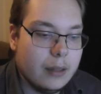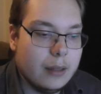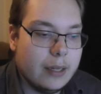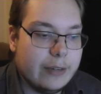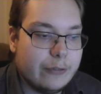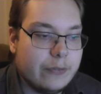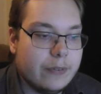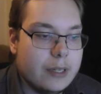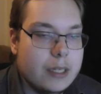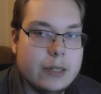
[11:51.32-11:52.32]
If
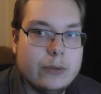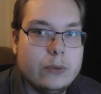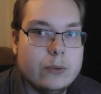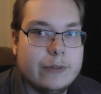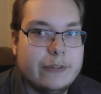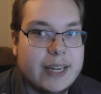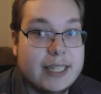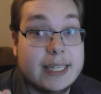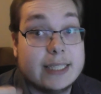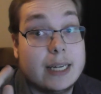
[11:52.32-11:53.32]
you
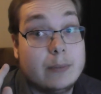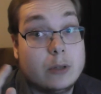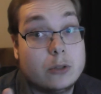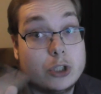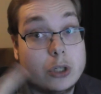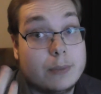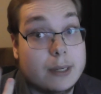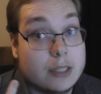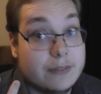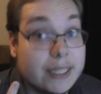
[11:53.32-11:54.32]
think that I'm going to joke
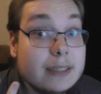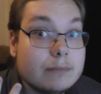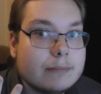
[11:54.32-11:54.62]
about something